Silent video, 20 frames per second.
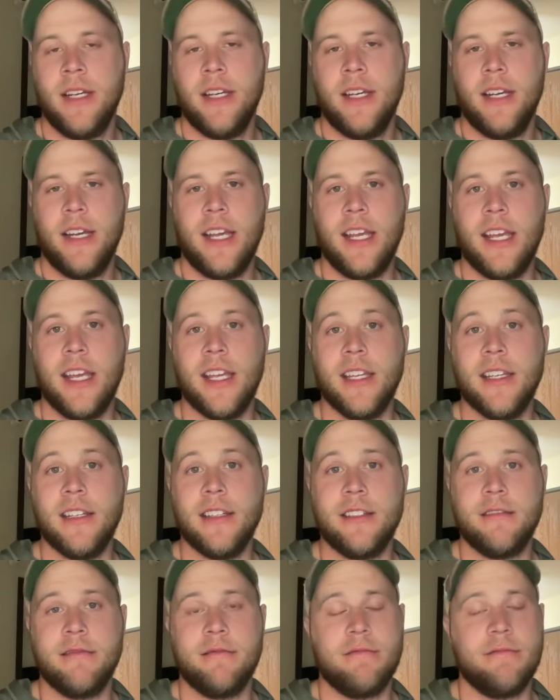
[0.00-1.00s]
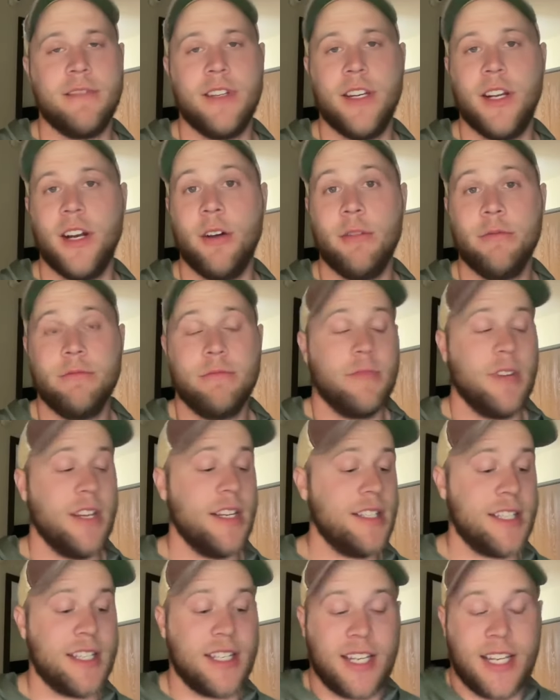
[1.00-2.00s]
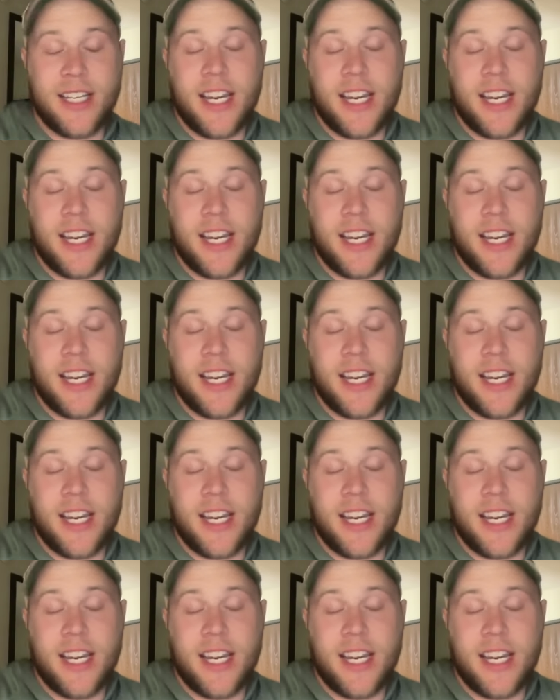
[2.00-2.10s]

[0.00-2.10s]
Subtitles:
And, you know, it can